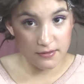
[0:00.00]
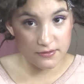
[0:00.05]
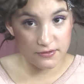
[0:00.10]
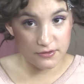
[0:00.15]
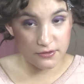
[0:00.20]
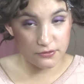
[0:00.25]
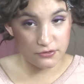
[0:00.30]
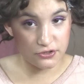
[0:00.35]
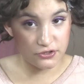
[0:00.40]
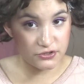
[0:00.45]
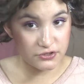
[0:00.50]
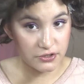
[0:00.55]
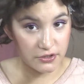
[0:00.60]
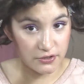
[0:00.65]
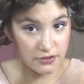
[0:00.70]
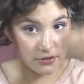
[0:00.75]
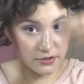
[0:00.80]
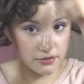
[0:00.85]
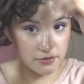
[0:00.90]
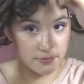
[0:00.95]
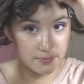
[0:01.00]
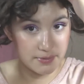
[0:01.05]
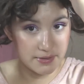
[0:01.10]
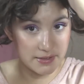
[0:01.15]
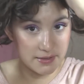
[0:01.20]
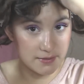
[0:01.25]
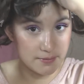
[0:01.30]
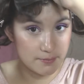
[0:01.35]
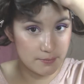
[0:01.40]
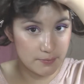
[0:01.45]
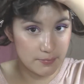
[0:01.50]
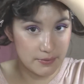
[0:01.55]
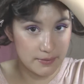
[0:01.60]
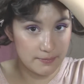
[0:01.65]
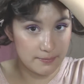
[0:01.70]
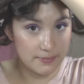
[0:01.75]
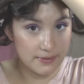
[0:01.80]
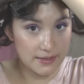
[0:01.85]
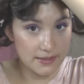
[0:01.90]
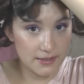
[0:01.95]
So just start unclipping them,
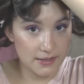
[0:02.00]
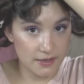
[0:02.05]
but be